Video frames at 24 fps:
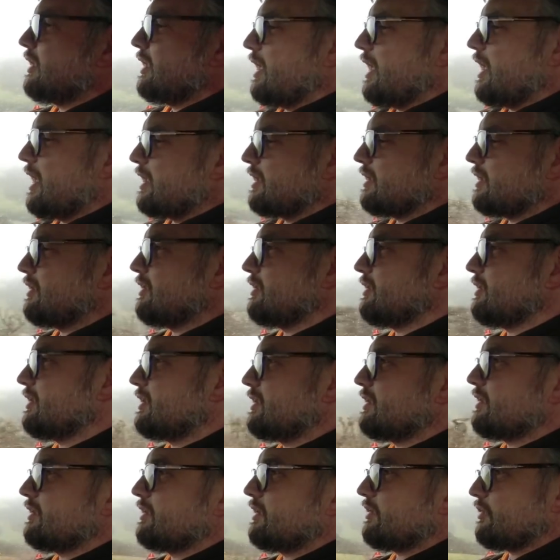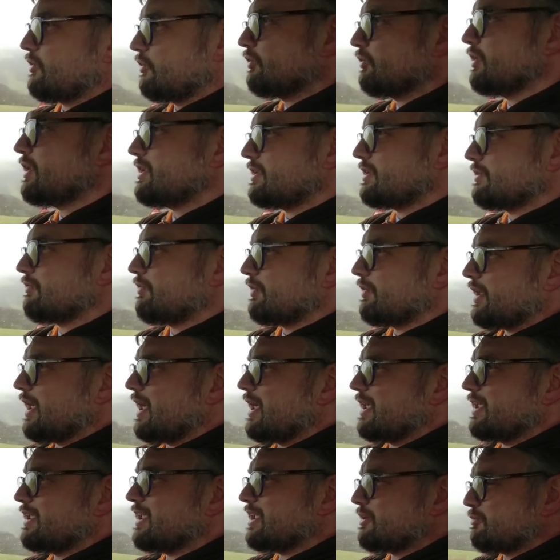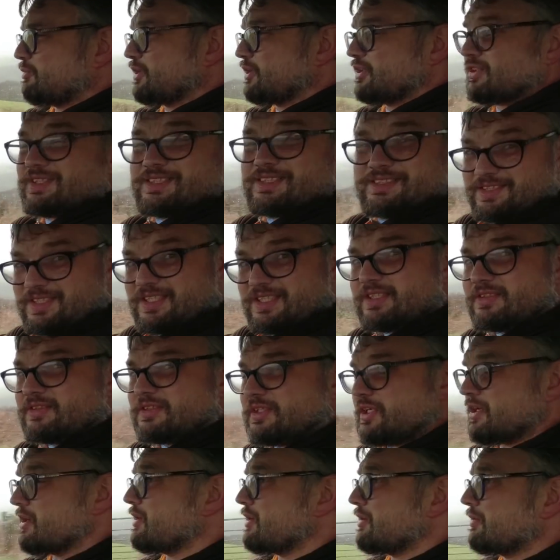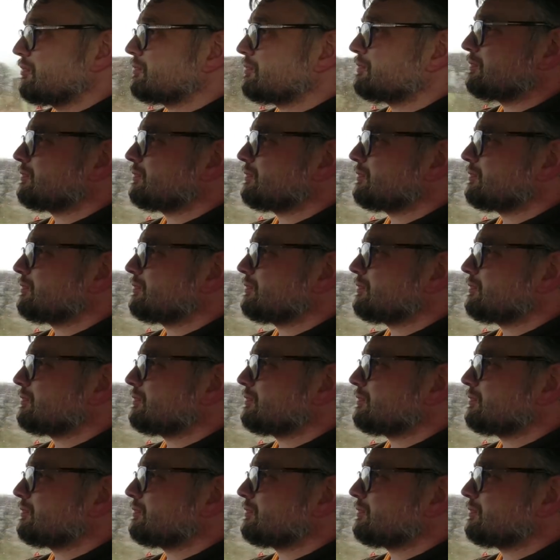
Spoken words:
And there's a reason for that, and that's because it's easier.